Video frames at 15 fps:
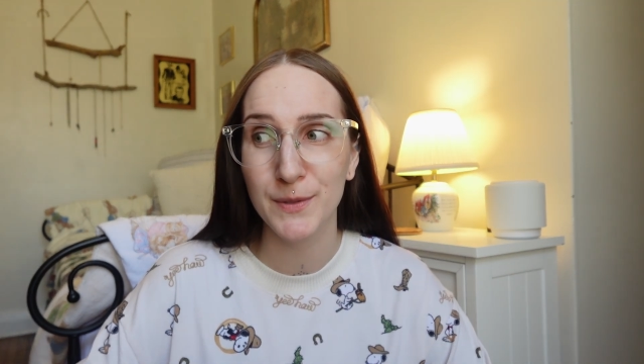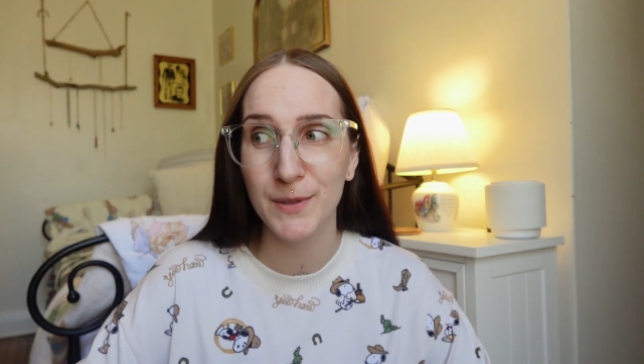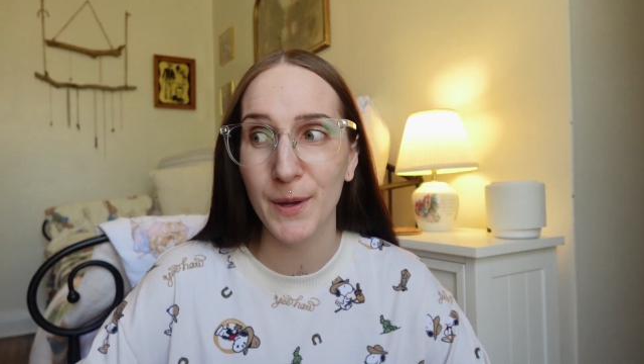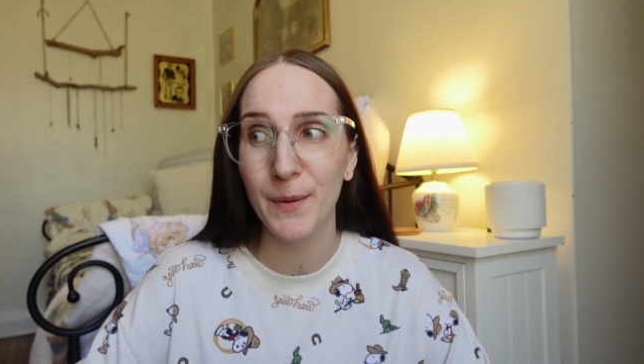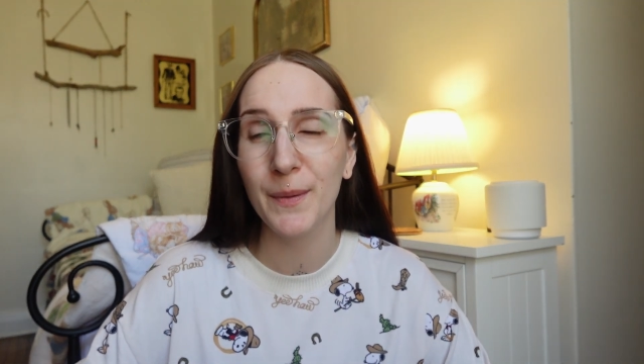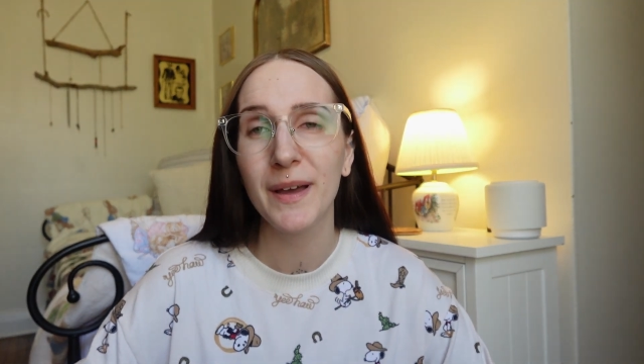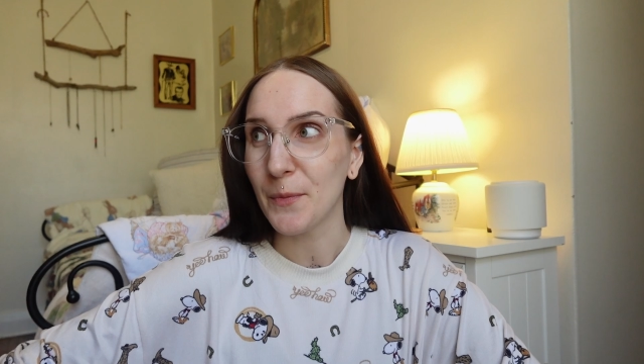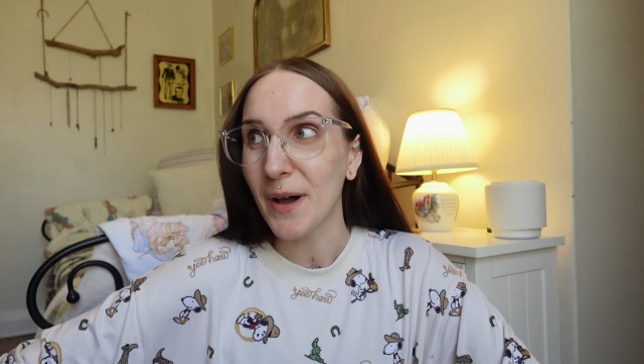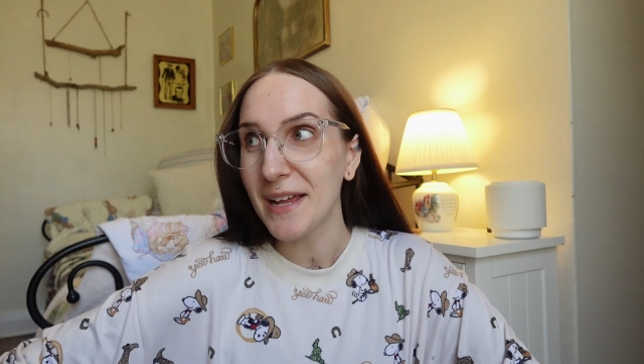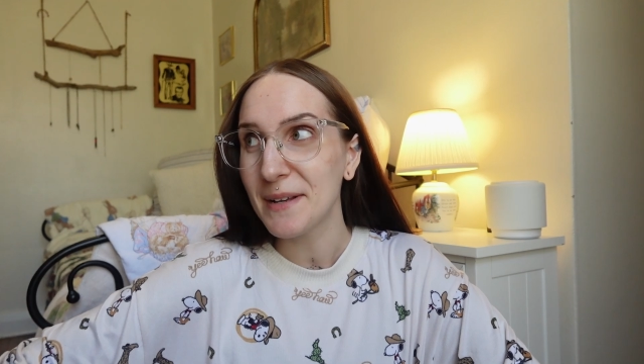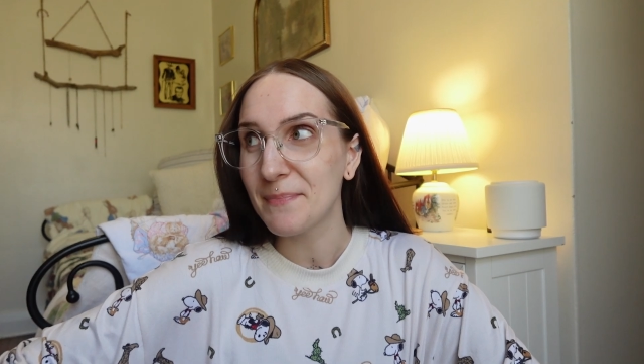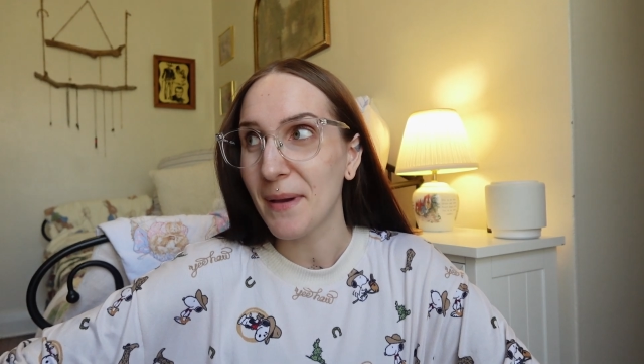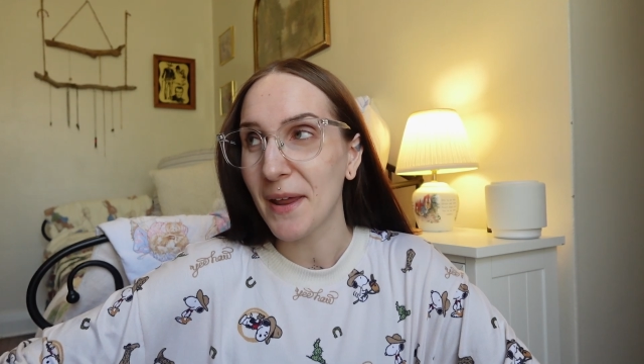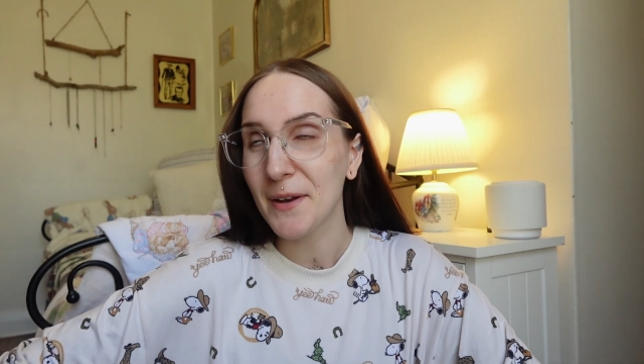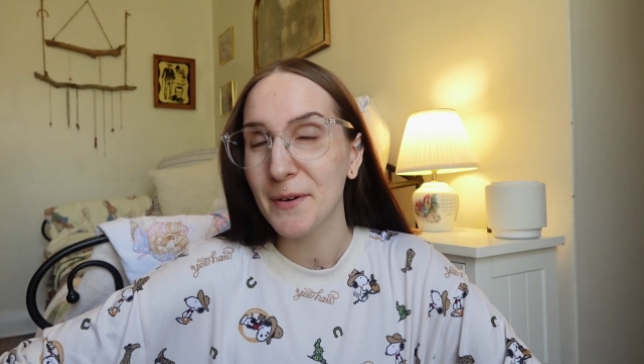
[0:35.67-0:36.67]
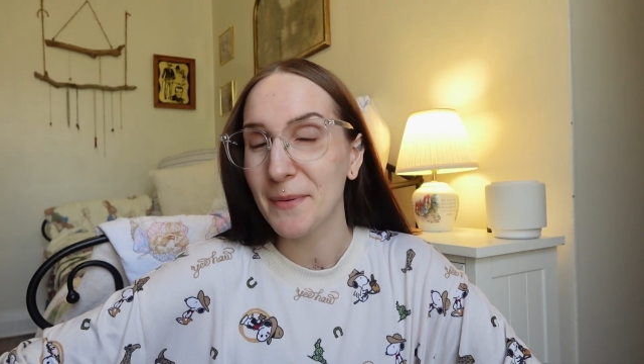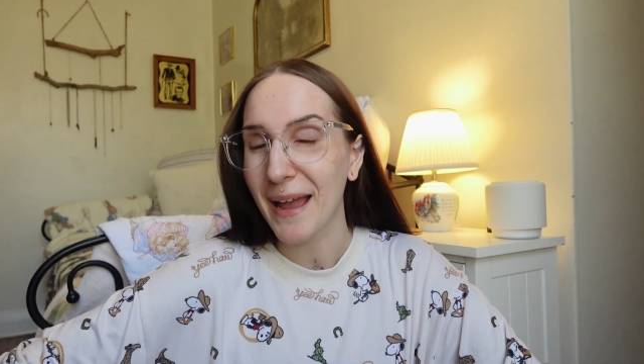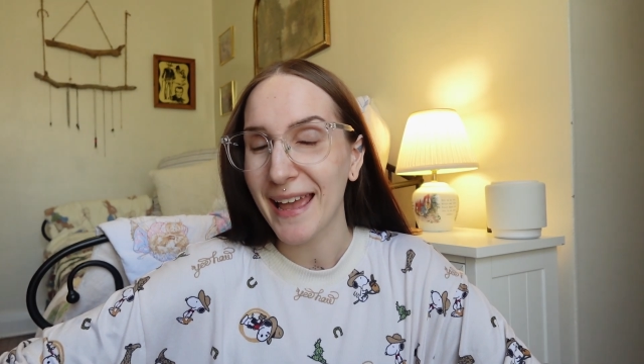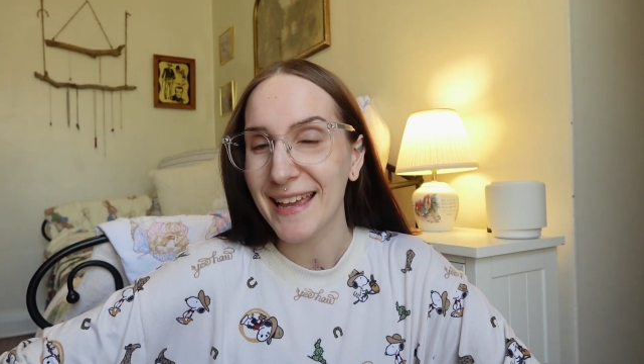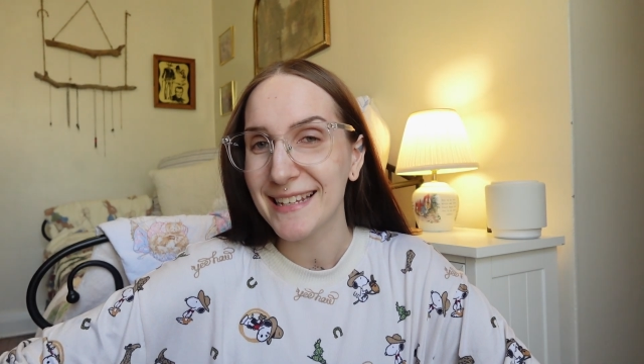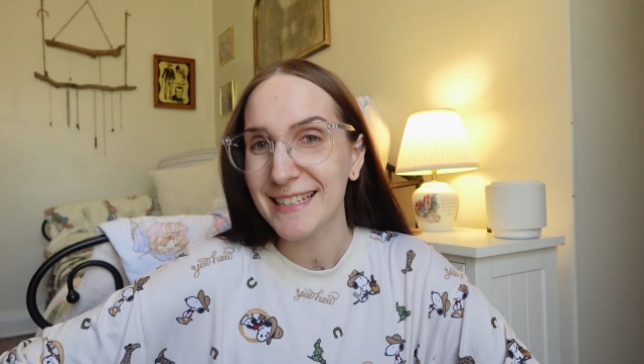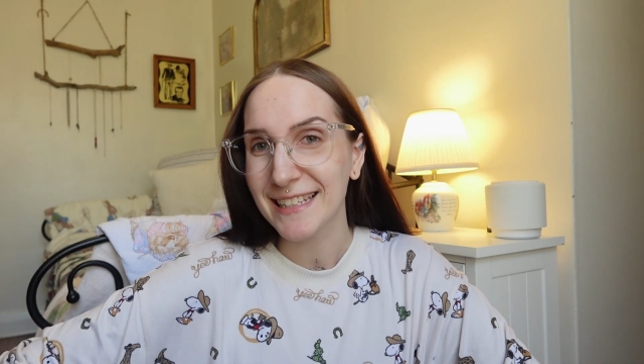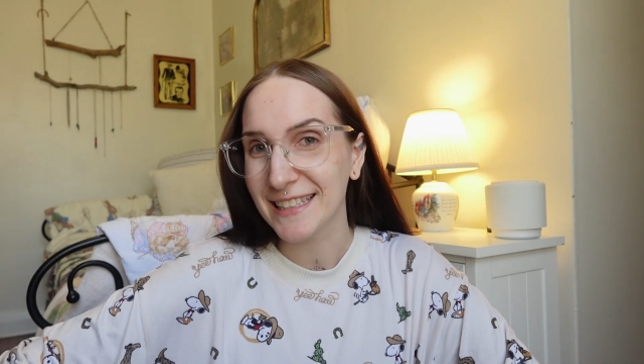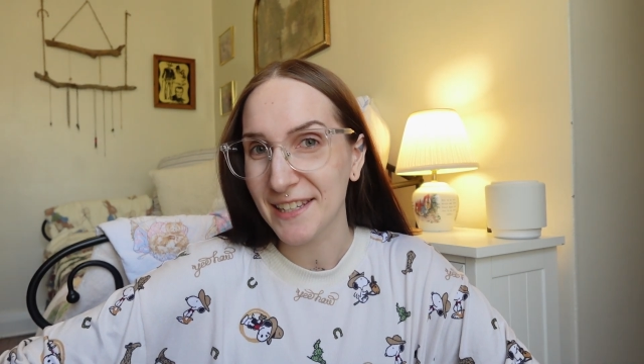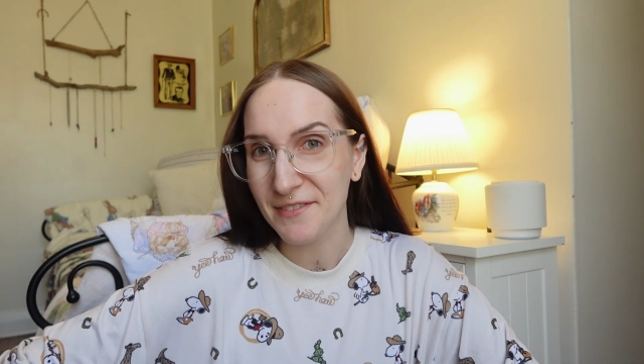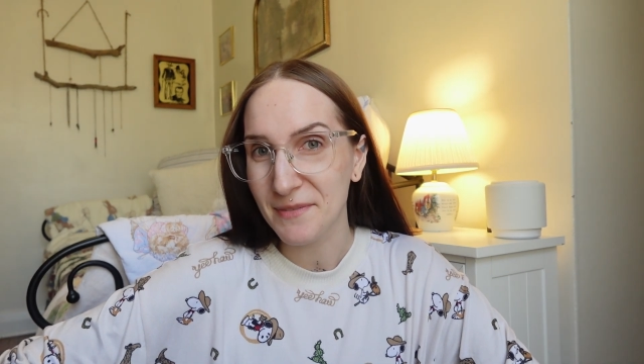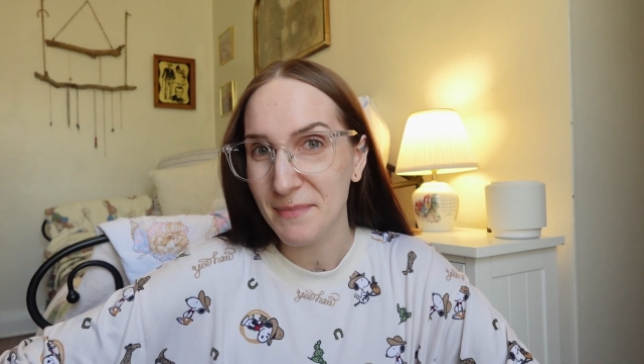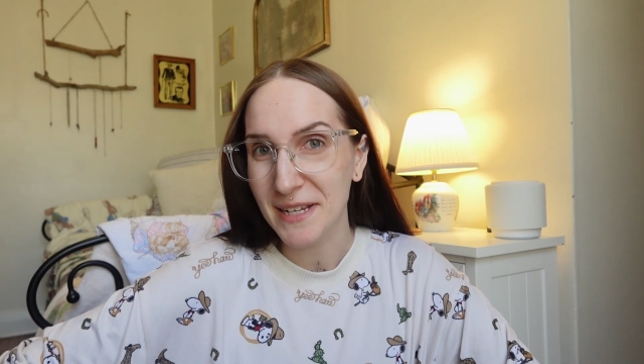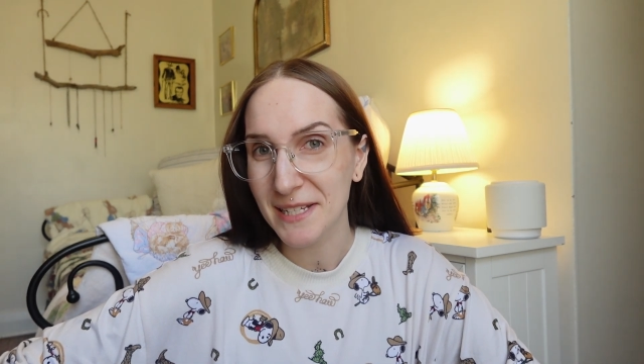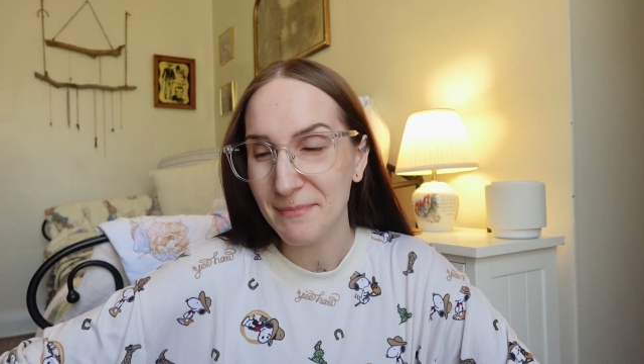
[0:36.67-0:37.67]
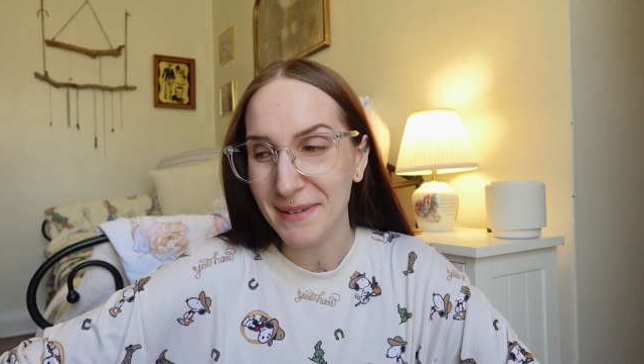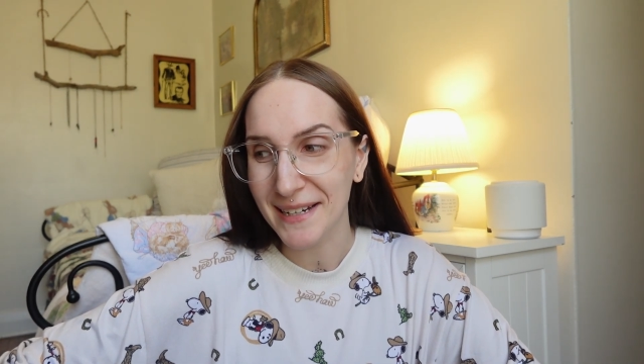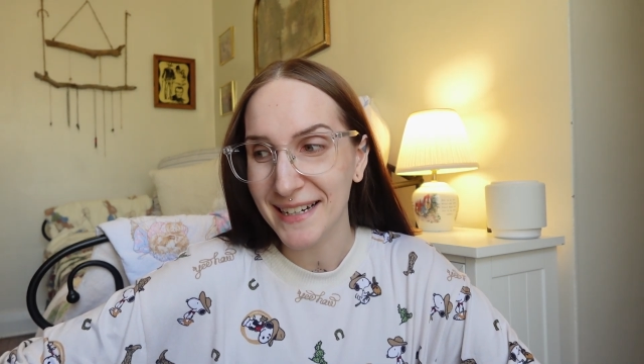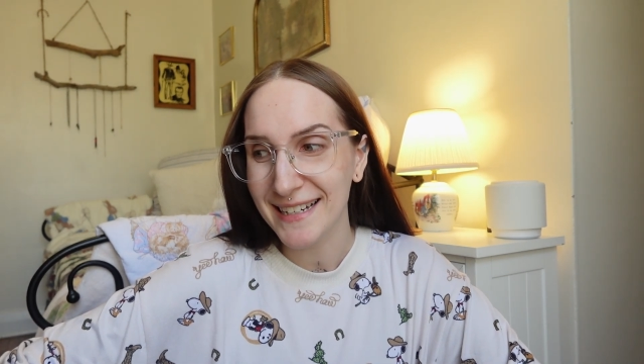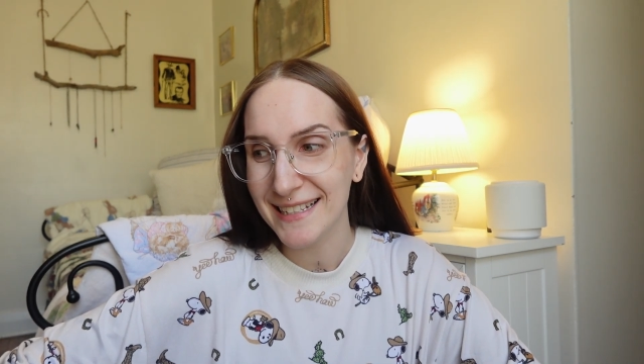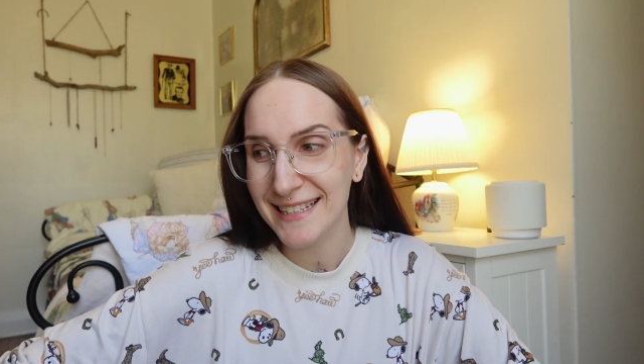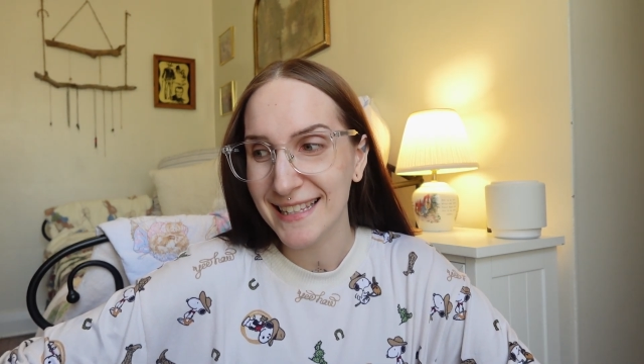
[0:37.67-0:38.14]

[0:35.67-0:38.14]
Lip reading: So what better way to lift my spirits